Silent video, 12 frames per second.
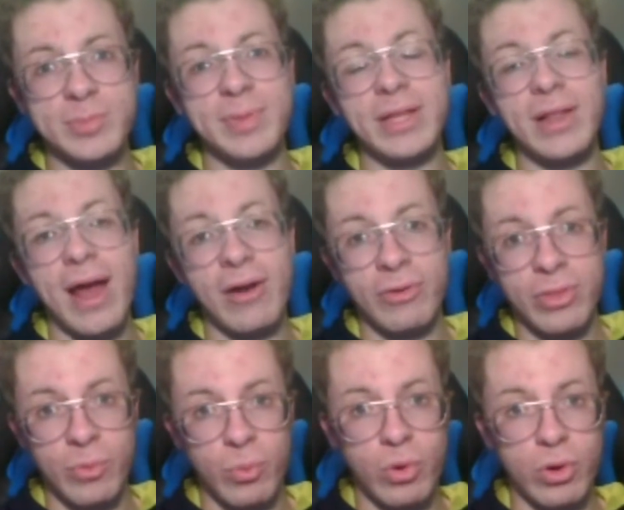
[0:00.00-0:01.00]
speak louder
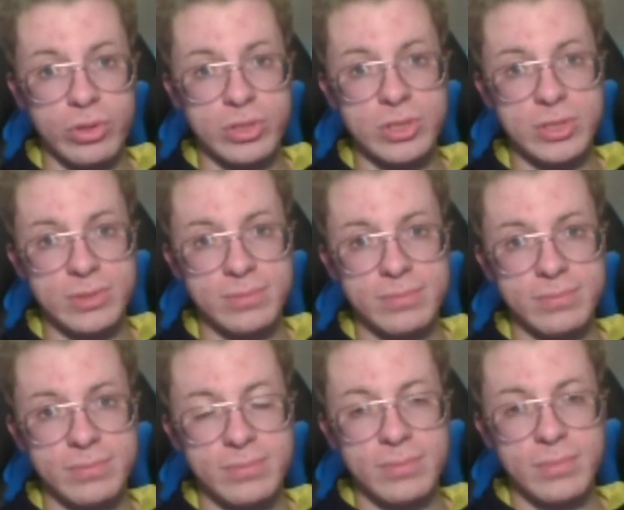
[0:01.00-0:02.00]
than words.
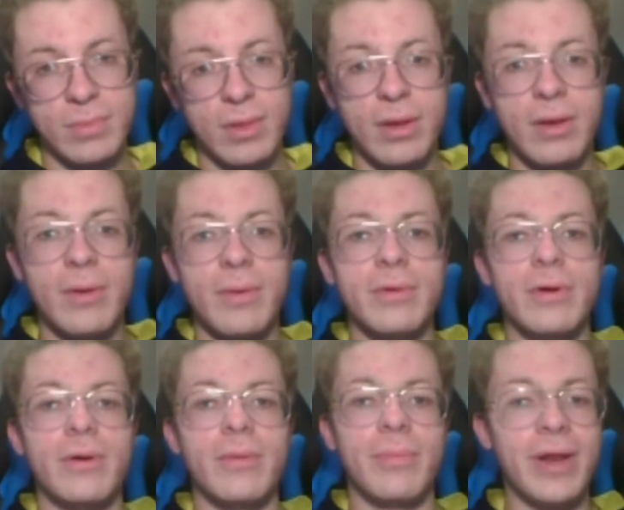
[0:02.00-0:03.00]

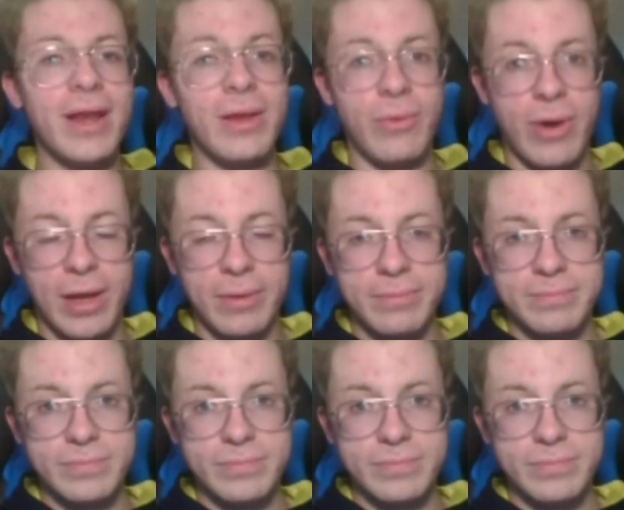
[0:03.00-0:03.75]
But anyway,